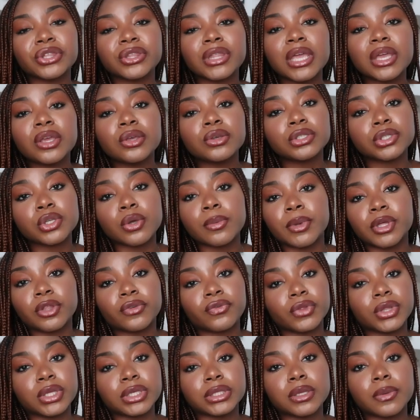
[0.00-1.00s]
Thank you so much
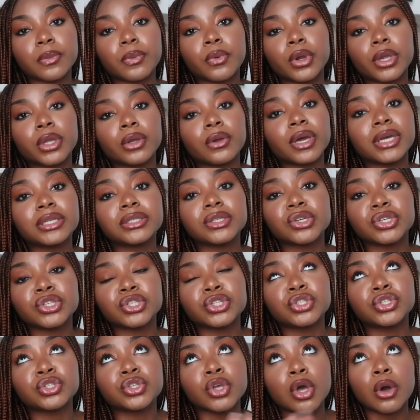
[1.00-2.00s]
for the support. You guys are
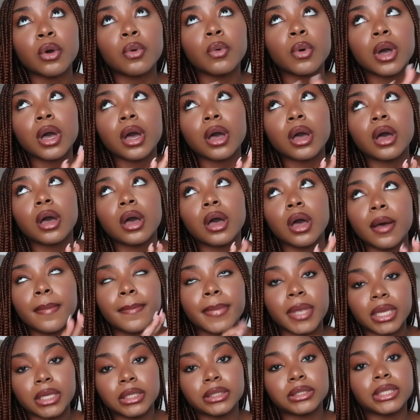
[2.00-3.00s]
so
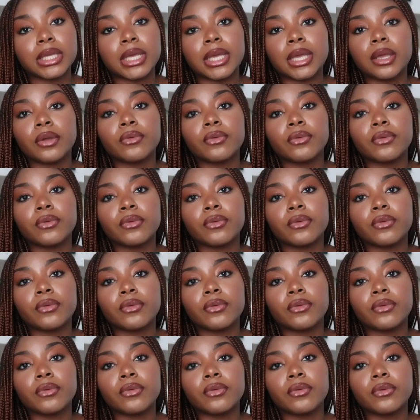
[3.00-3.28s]
amazing.